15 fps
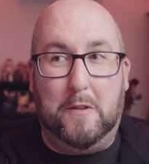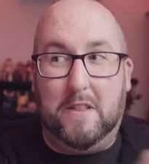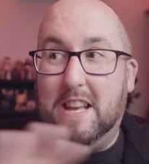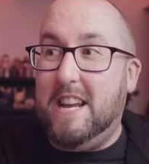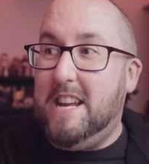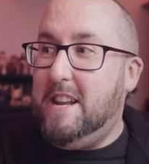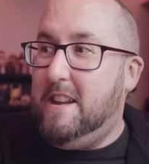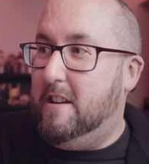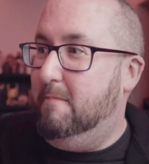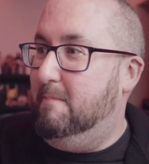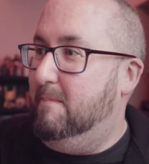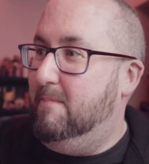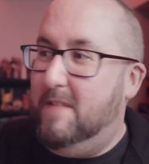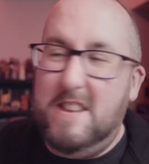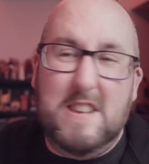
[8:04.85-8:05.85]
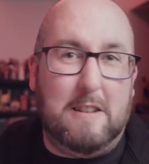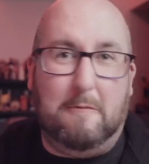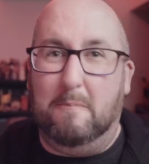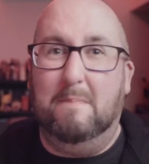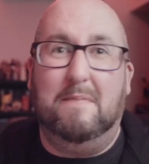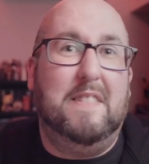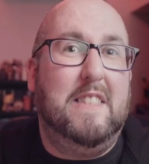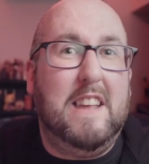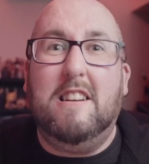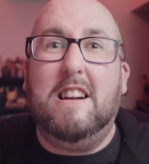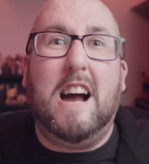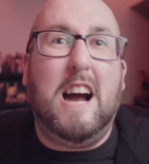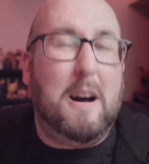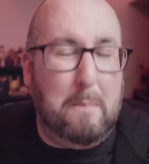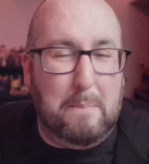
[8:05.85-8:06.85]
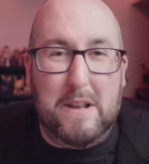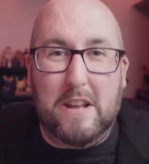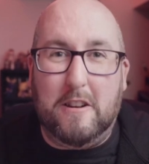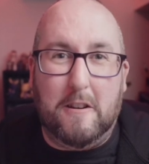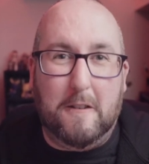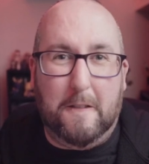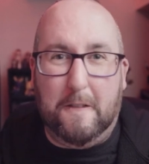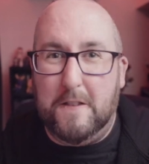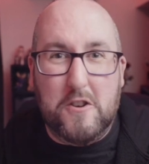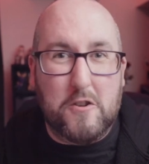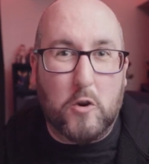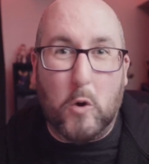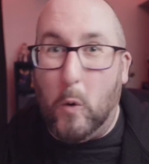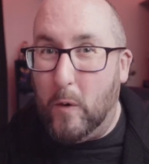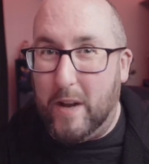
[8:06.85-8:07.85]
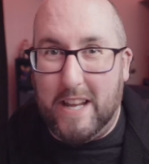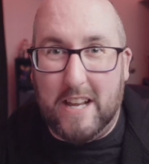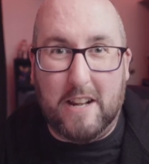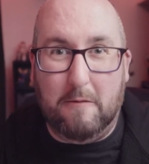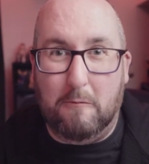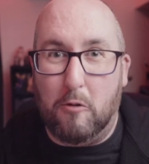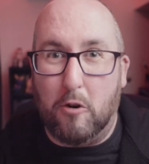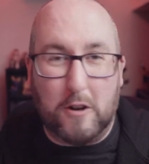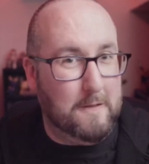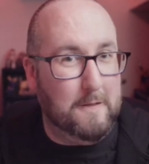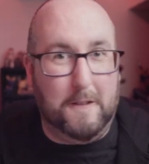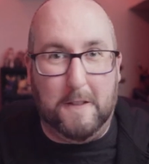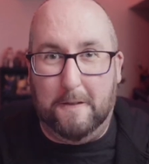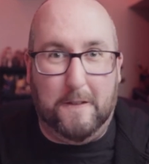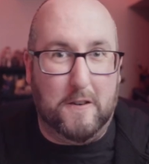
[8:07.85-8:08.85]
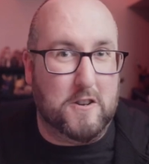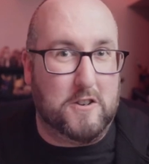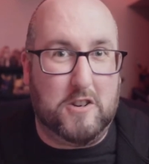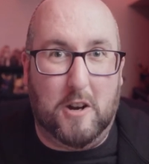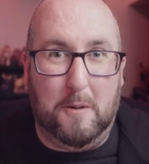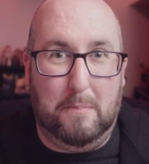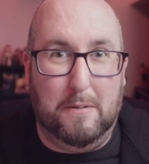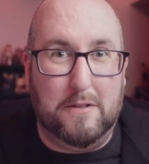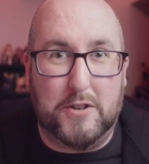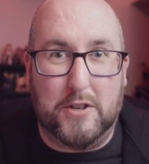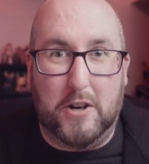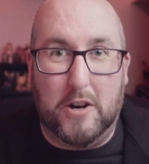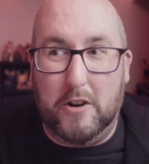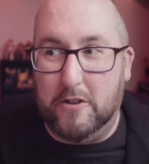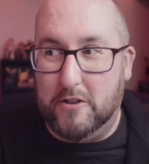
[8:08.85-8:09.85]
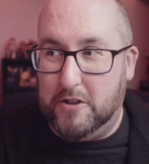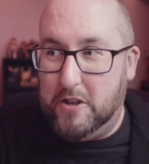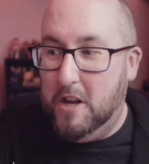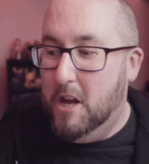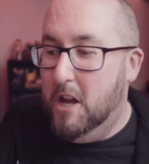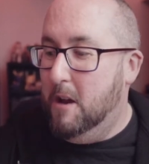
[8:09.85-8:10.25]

They you know, they're happy enough for you going in and working for the first couple of songs.